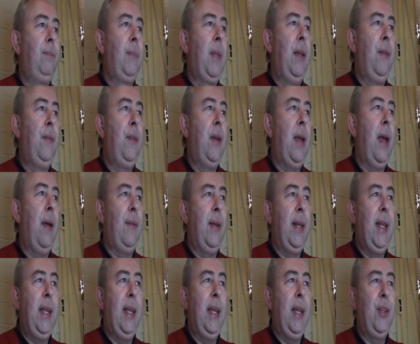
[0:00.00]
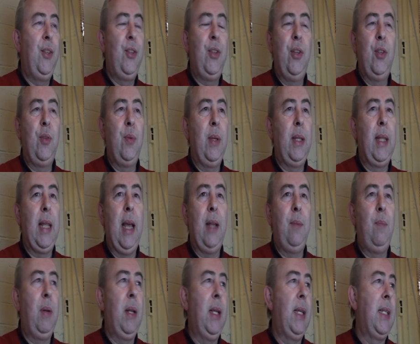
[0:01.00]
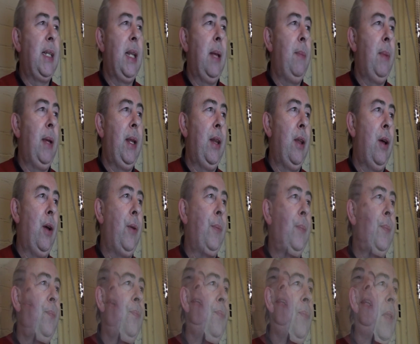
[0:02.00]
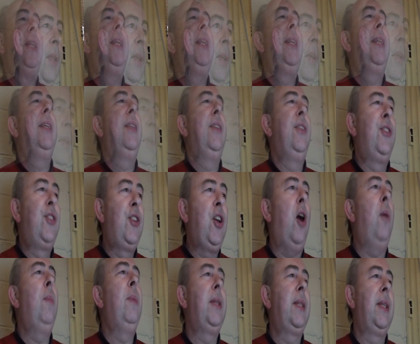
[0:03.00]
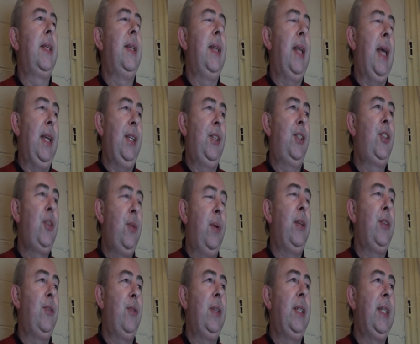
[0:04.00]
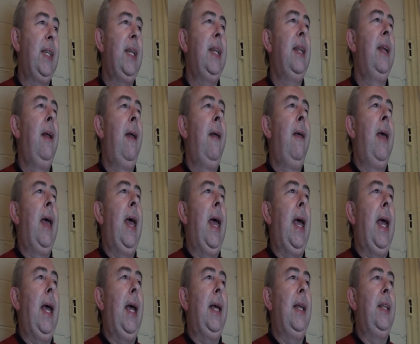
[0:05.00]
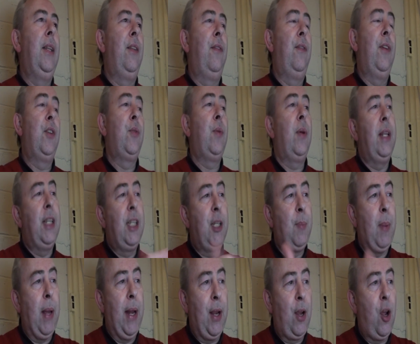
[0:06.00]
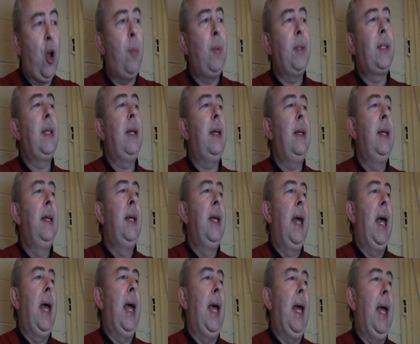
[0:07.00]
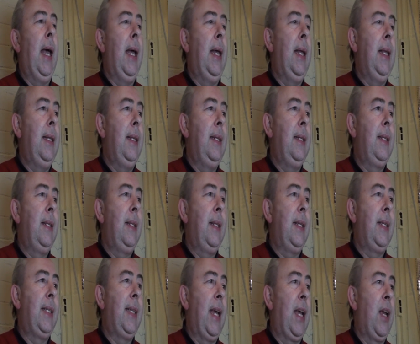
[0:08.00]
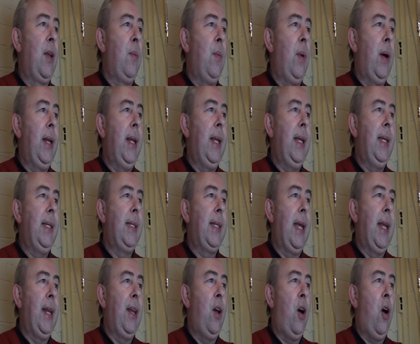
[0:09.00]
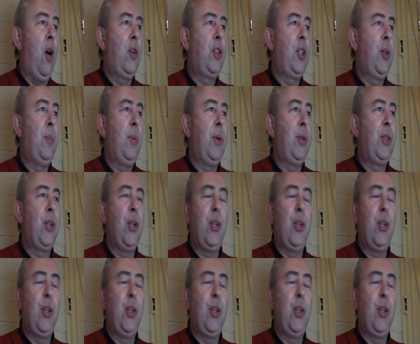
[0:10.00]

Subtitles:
If you have any issues with that, please let me know. Lyndon Thomason has 2 entries in, and the first one is Spanakopita and the second one is an octopus